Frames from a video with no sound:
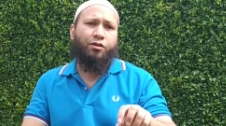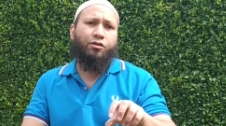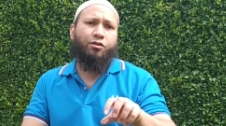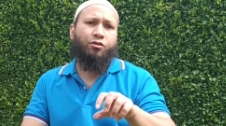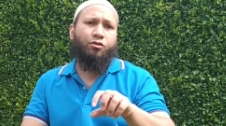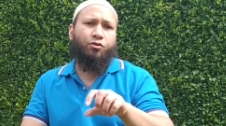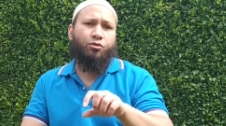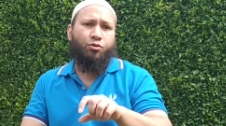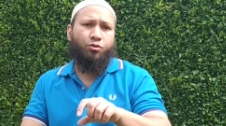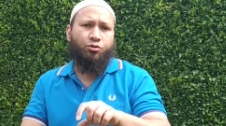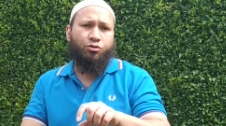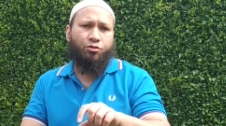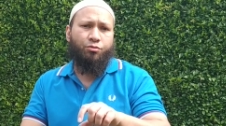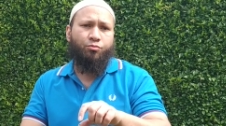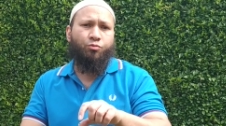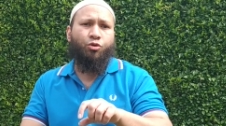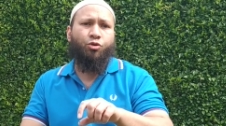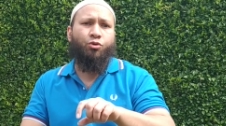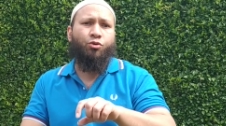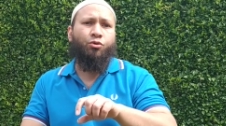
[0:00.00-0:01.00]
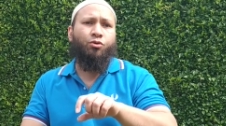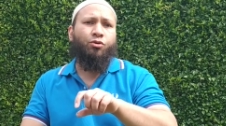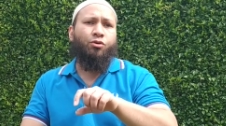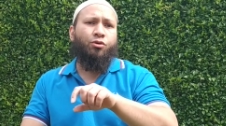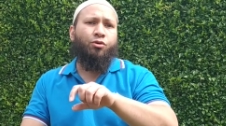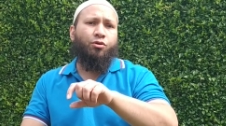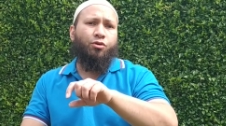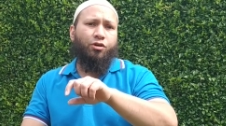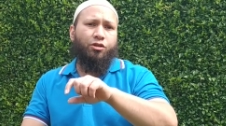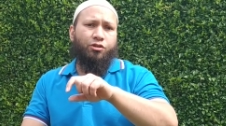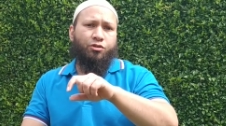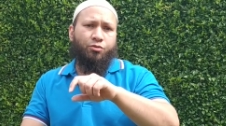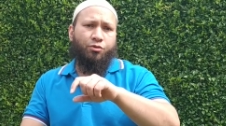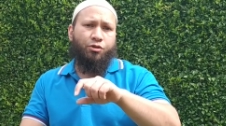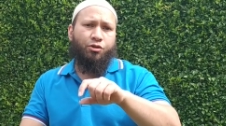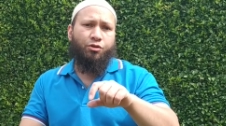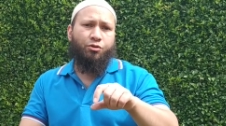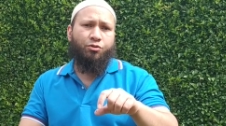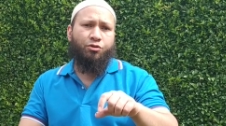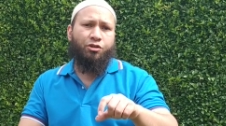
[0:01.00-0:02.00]
grow some more into a
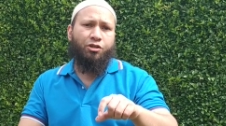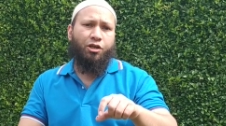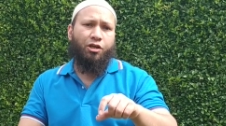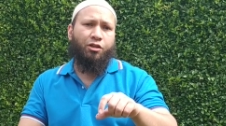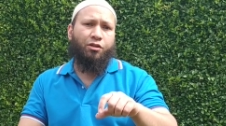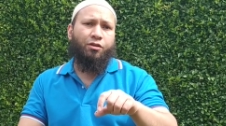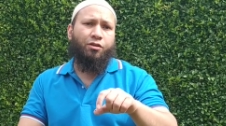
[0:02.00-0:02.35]
new shell,